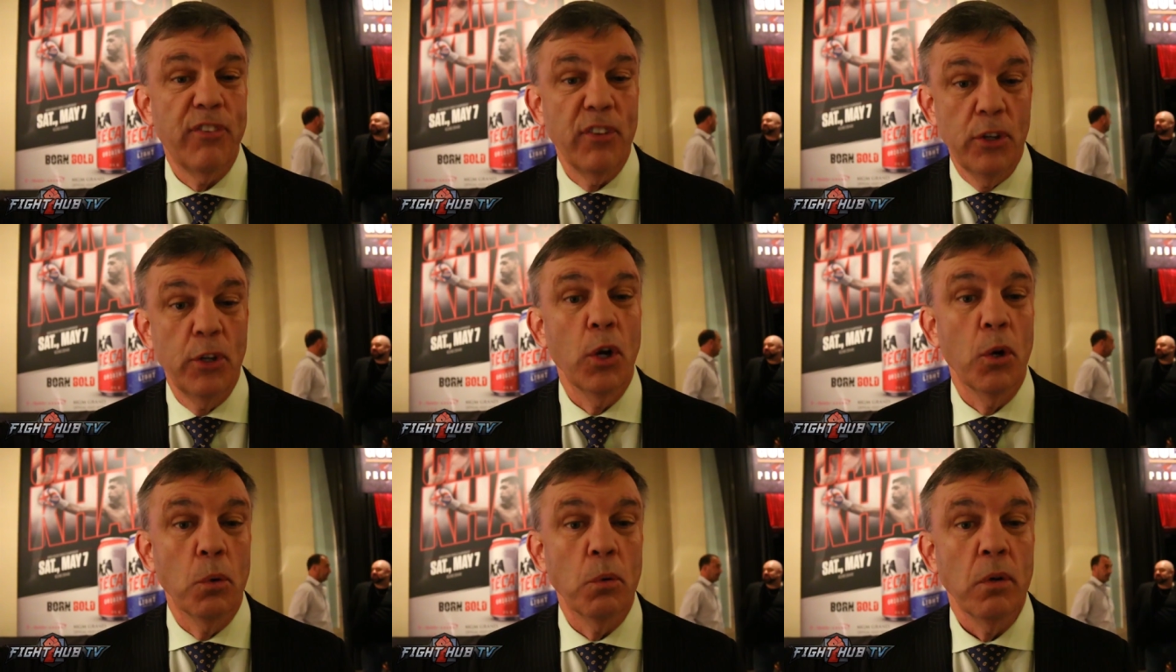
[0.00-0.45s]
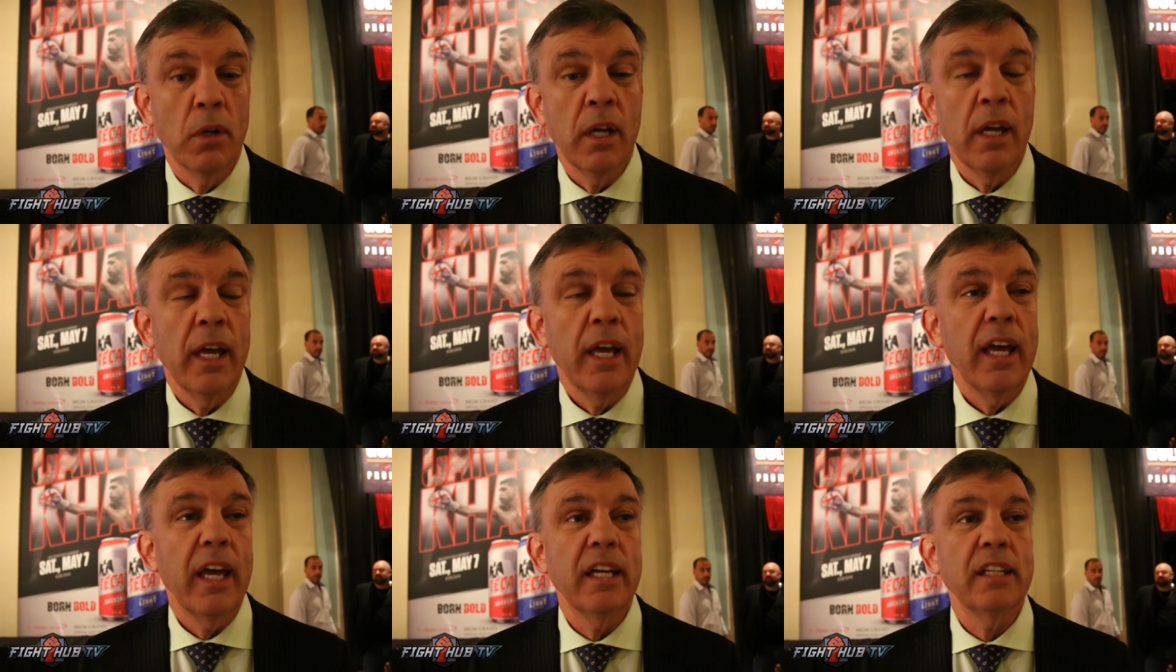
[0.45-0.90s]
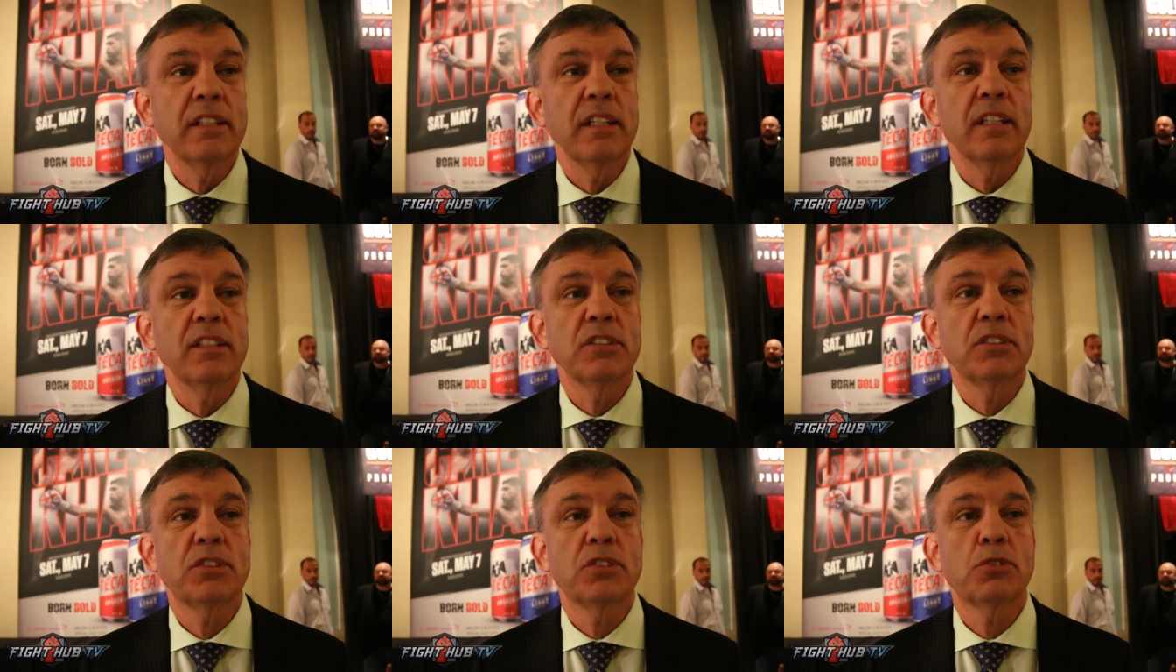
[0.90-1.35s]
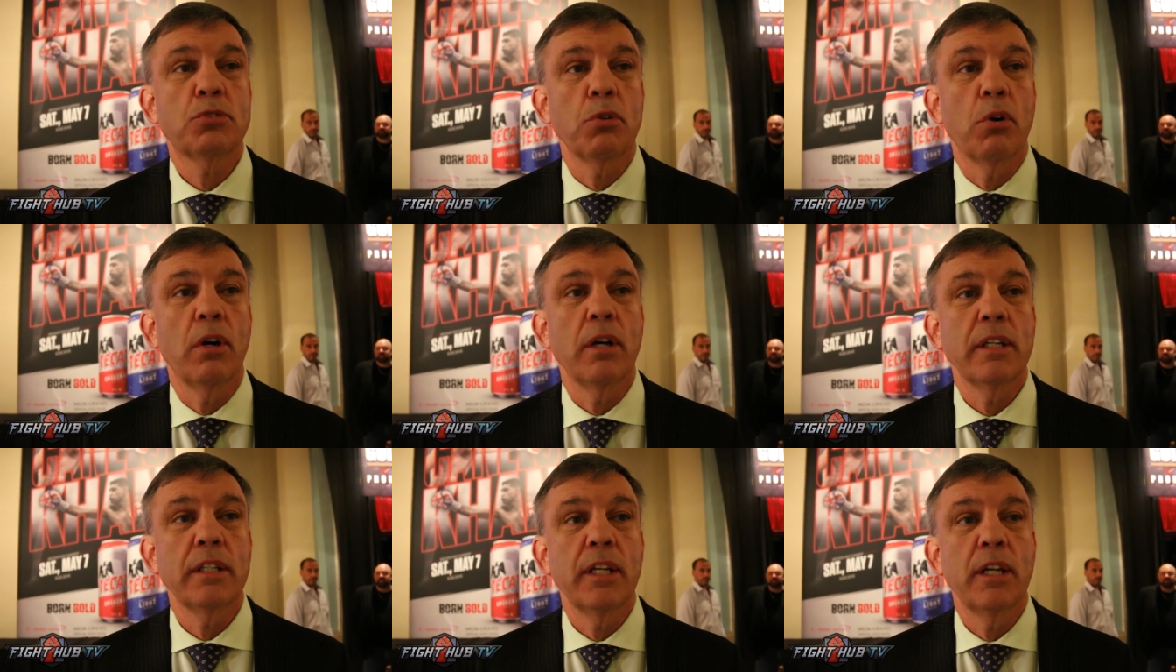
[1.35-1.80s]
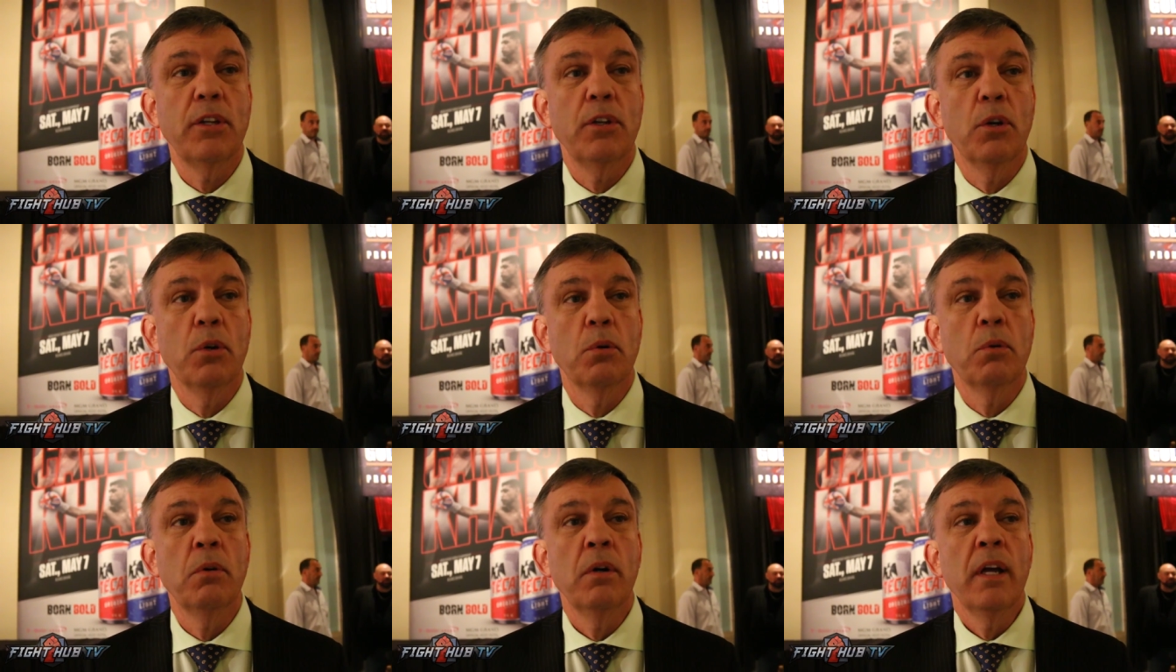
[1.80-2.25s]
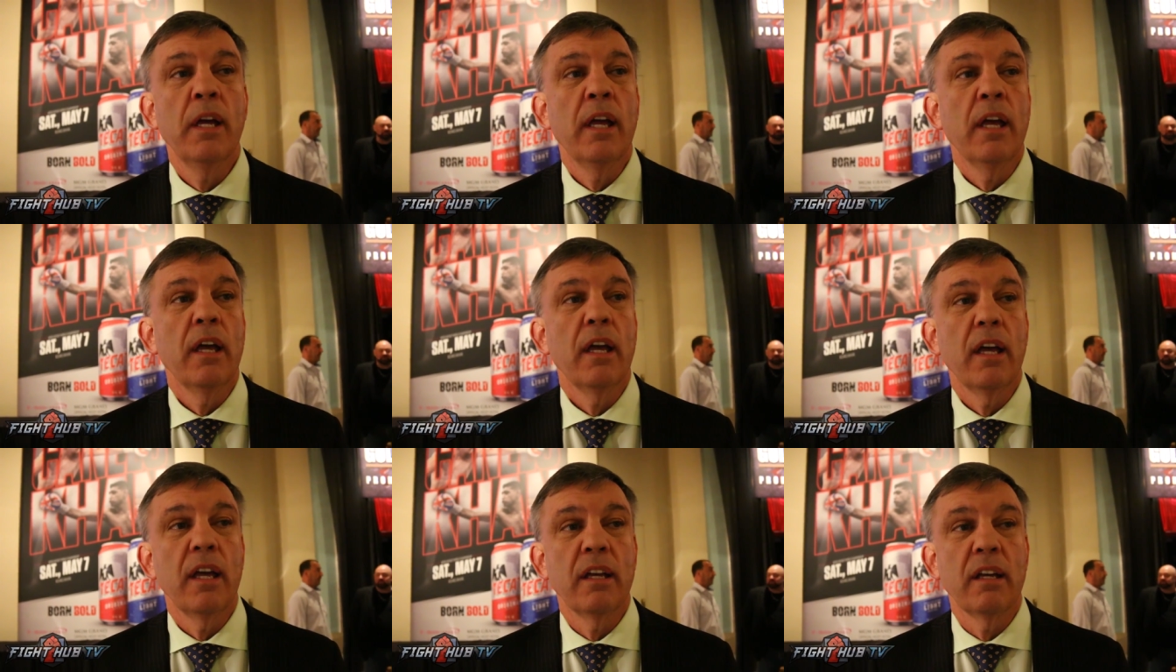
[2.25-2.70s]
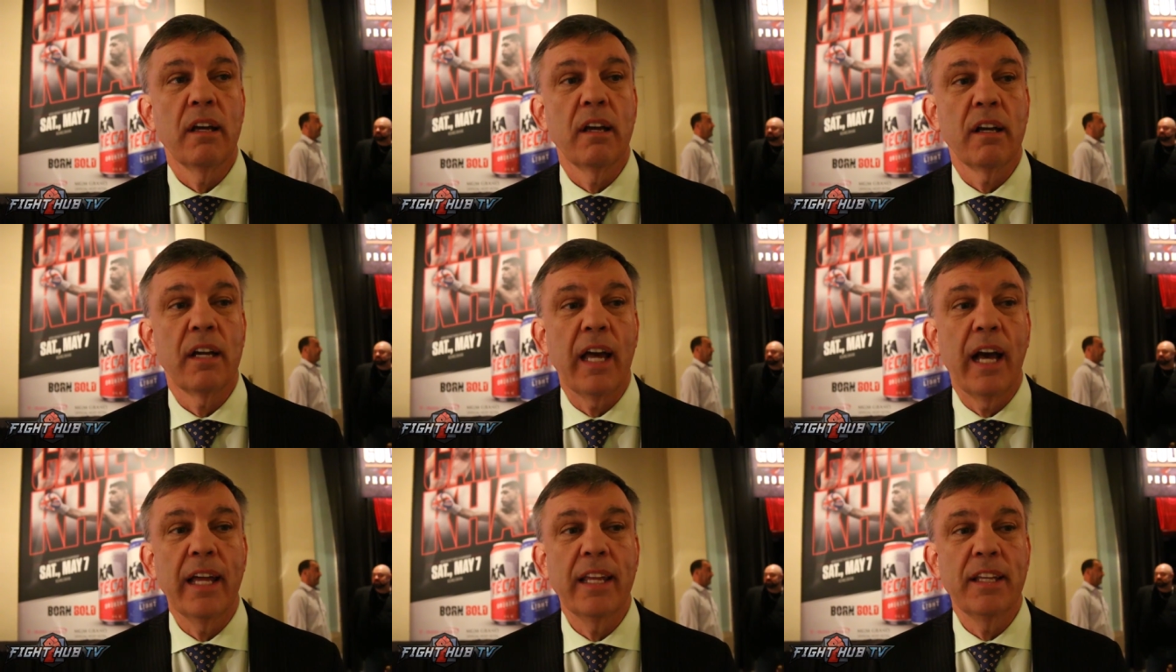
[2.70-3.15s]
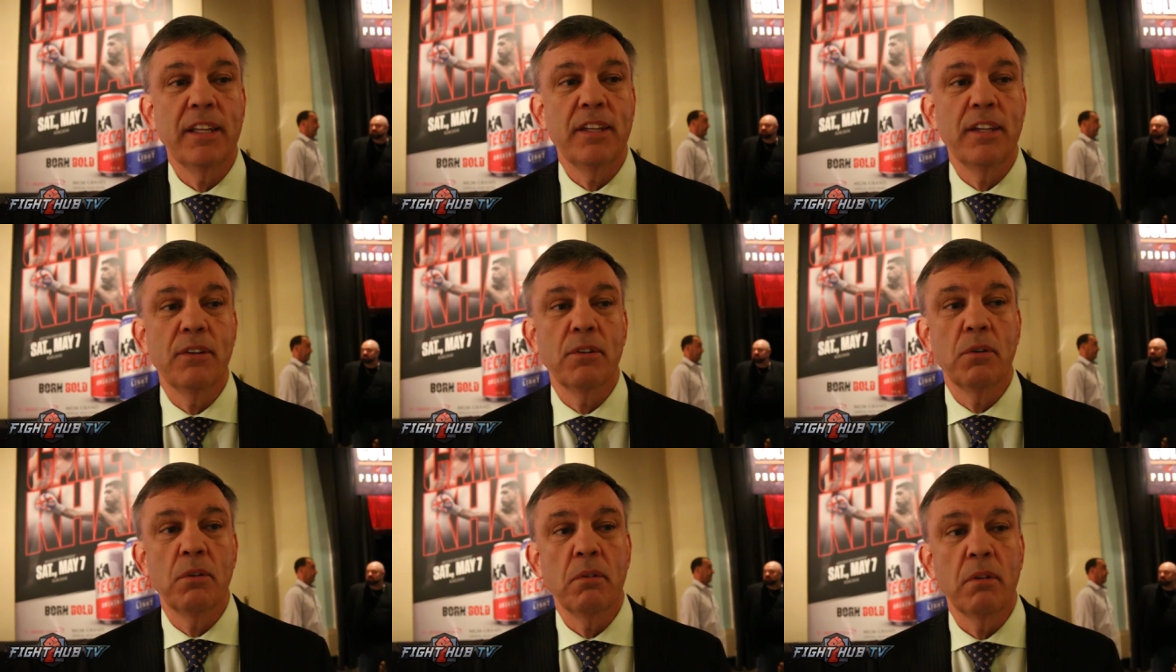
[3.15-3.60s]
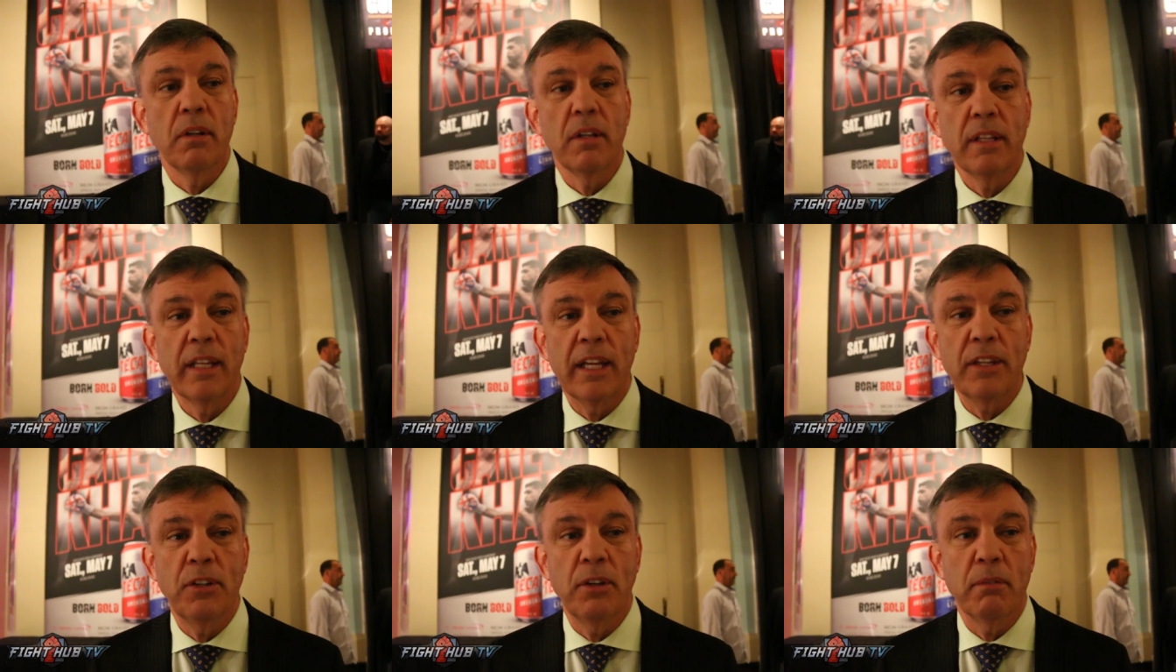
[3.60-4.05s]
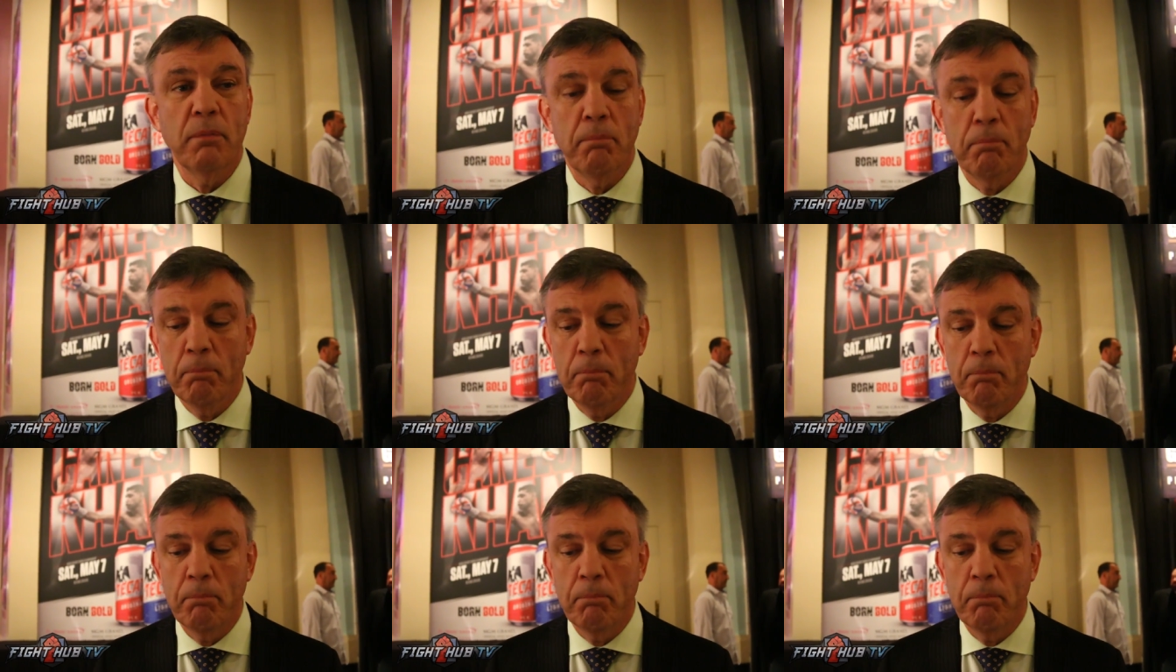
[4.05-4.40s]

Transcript: for you, is stronger than you, a guy that you're